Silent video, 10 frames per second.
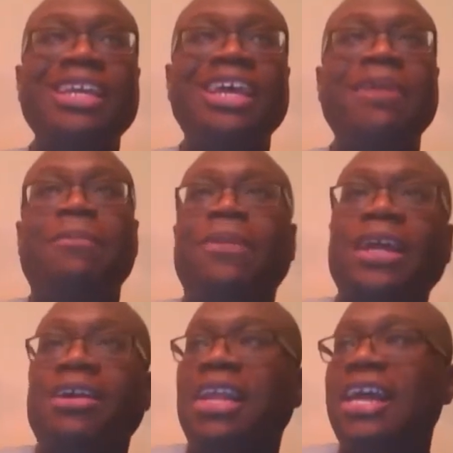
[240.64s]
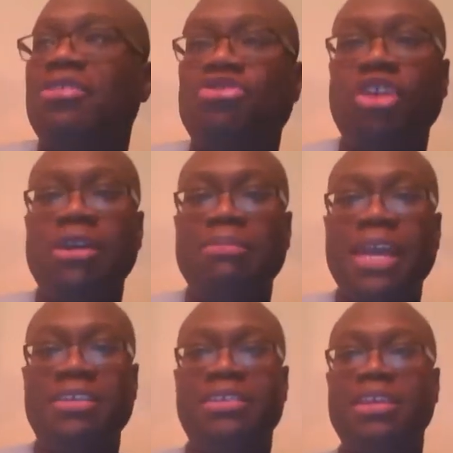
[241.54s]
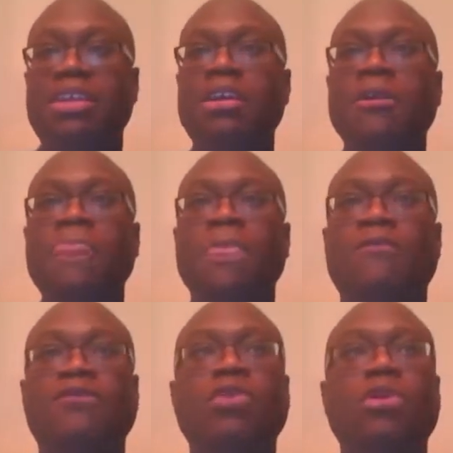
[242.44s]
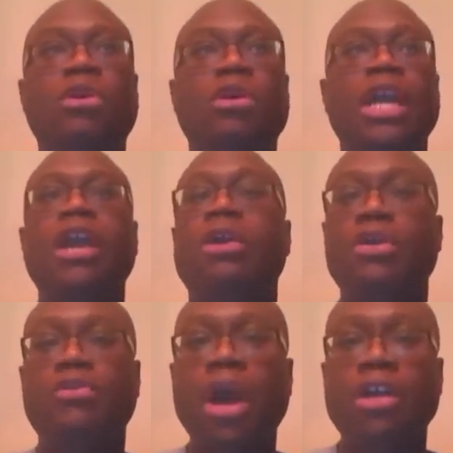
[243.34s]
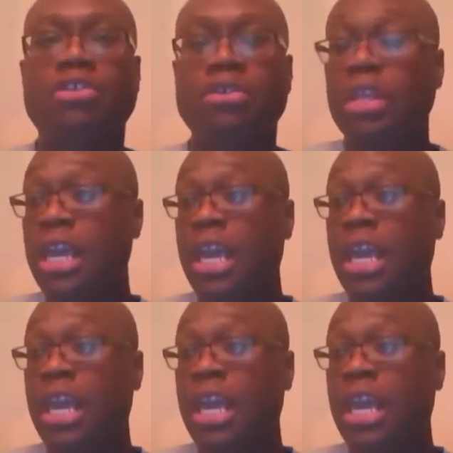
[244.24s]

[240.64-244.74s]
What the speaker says: a player like Trey Mason for Aaron Rodgers.